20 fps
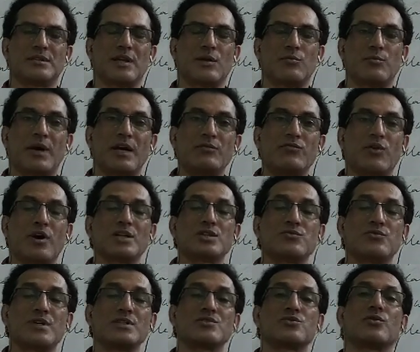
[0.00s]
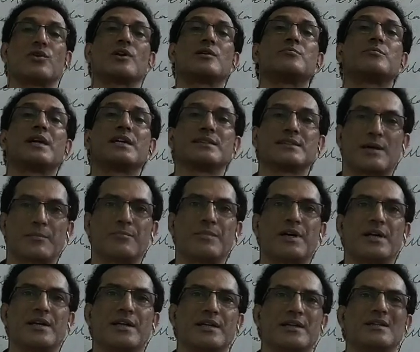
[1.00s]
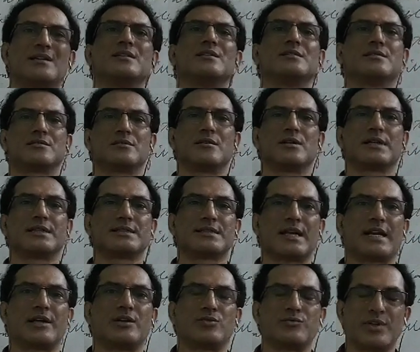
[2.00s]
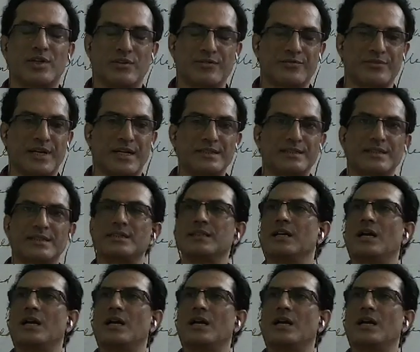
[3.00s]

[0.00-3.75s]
Now, my watch was stolen by somebody. It's not a standard way of writing.